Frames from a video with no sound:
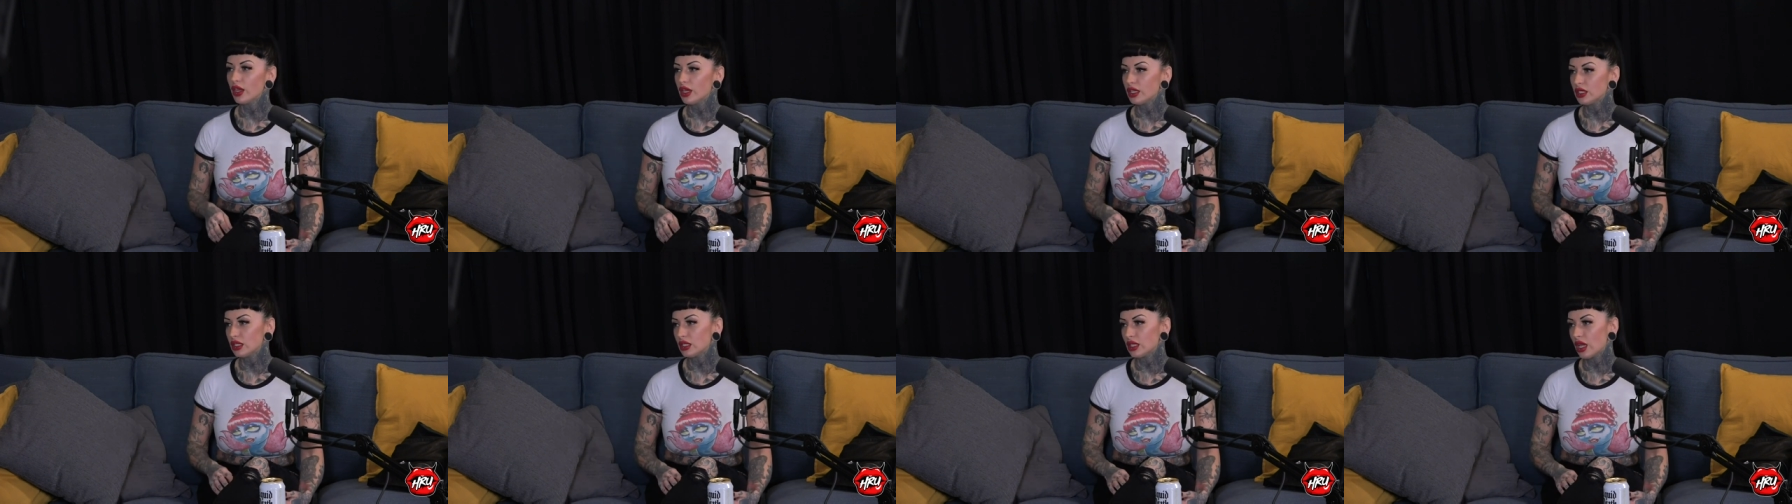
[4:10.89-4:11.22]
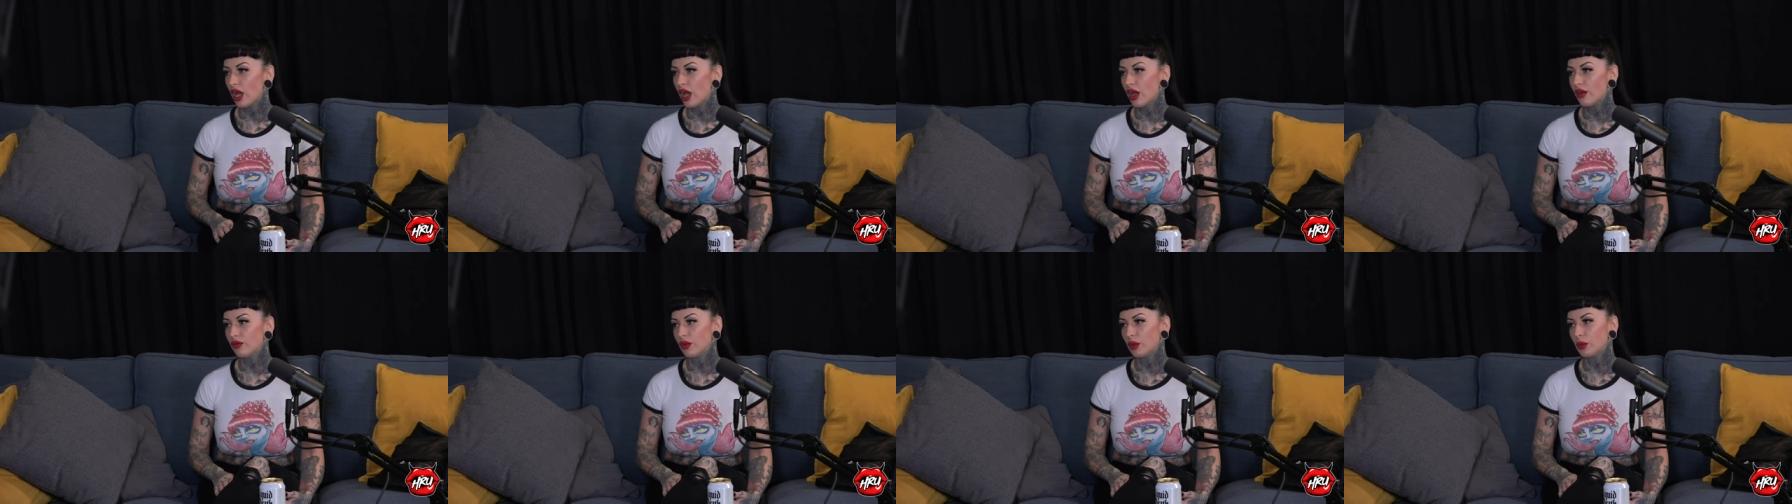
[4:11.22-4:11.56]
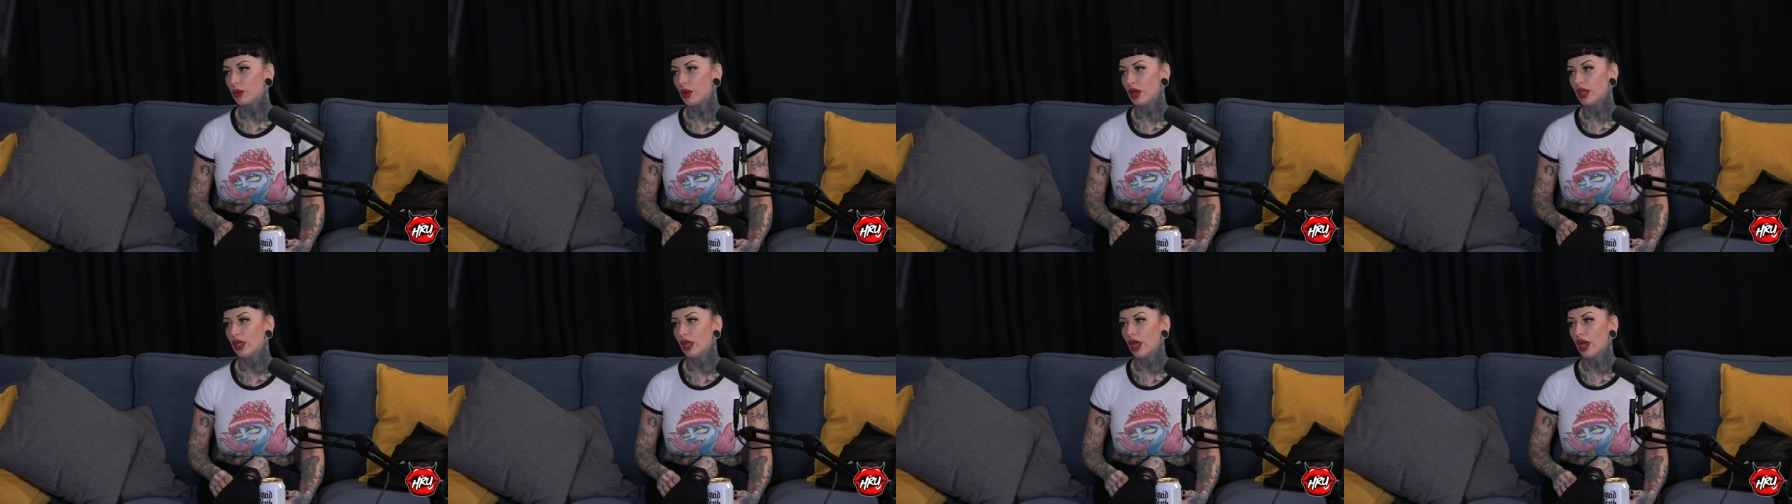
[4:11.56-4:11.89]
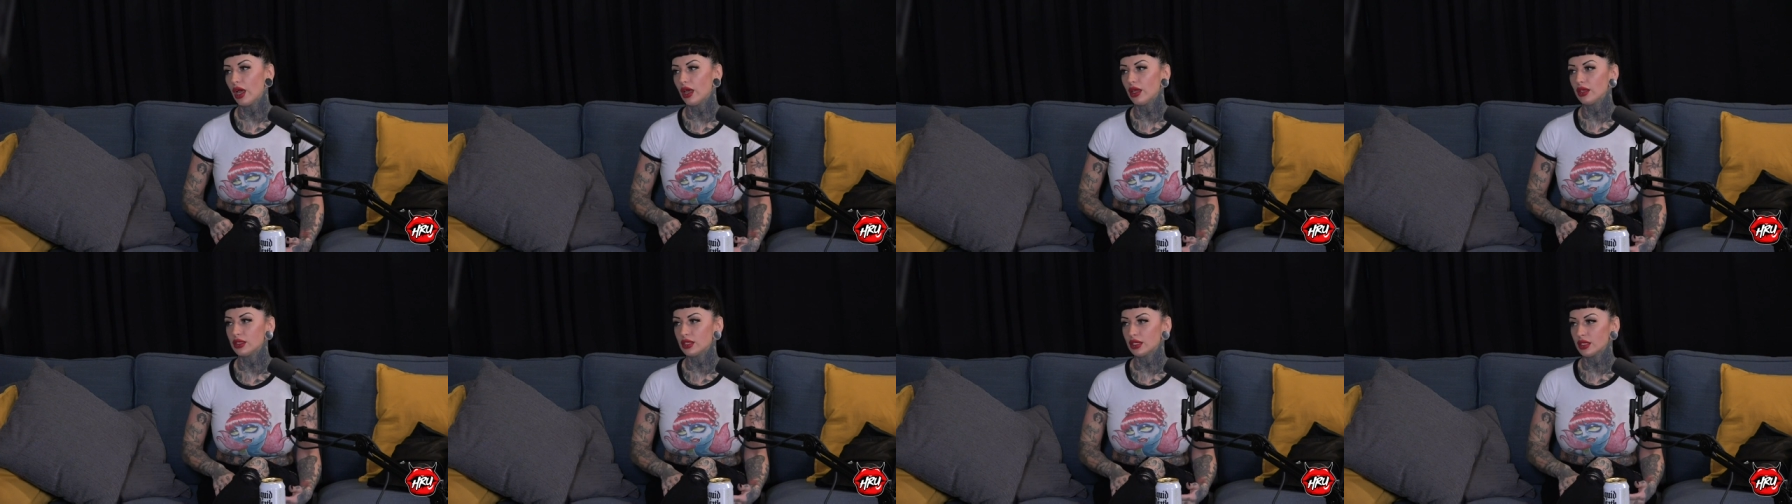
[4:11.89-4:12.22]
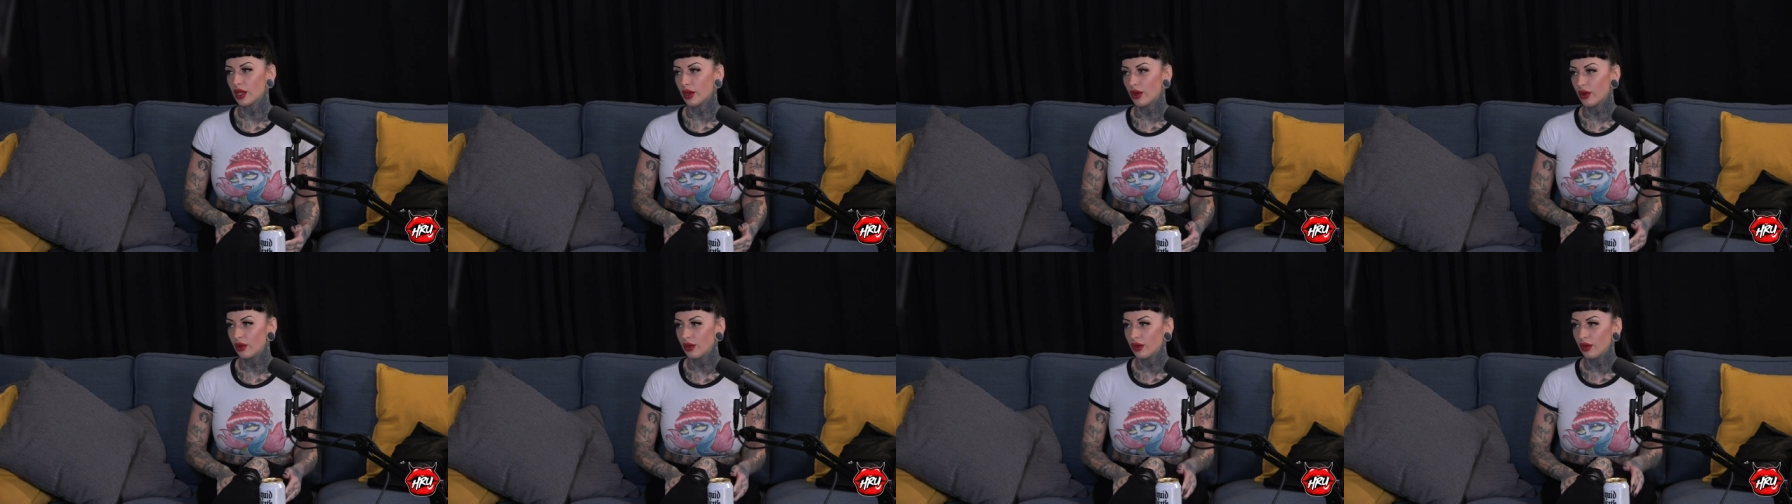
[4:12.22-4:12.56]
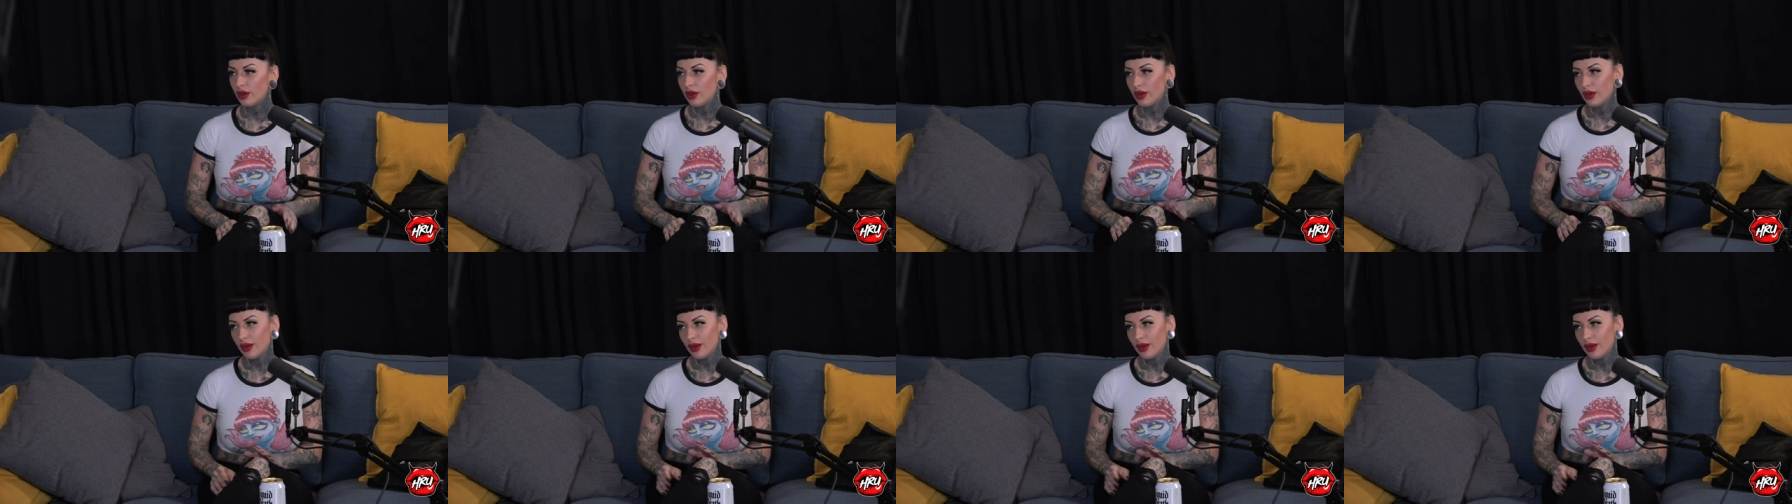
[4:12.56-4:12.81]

that stuff and whatnot. So